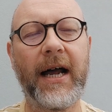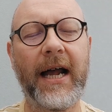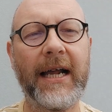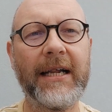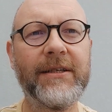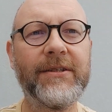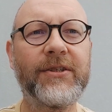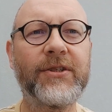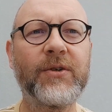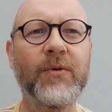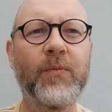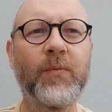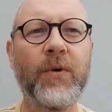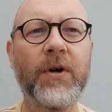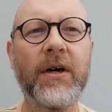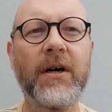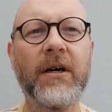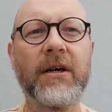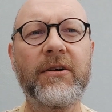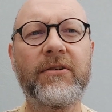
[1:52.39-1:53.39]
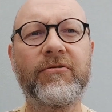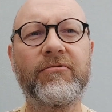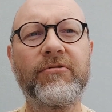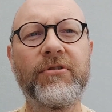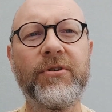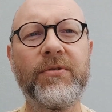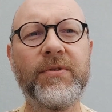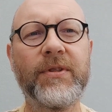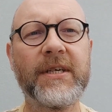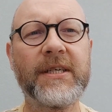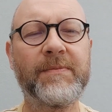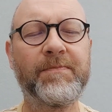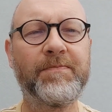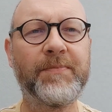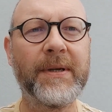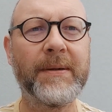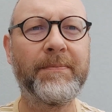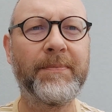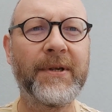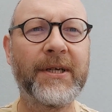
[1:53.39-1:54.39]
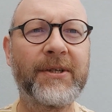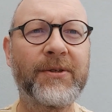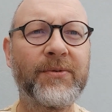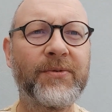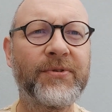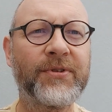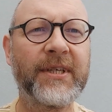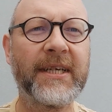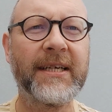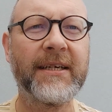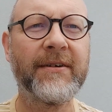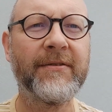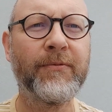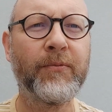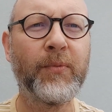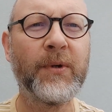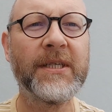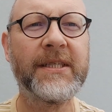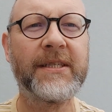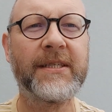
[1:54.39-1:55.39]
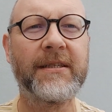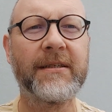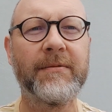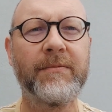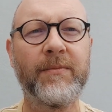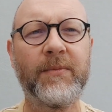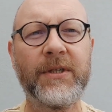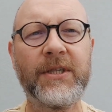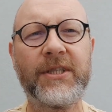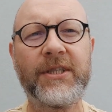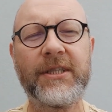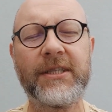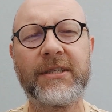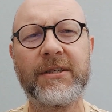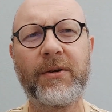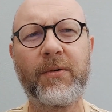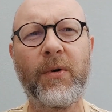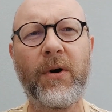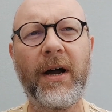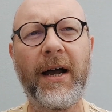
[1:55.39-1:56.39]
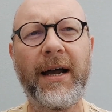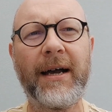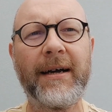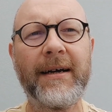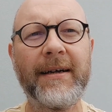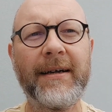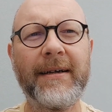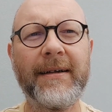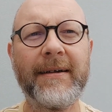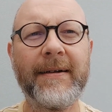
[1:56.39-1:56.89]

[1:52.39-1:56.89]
and to work through this biblical thing of wisdom, which is quite a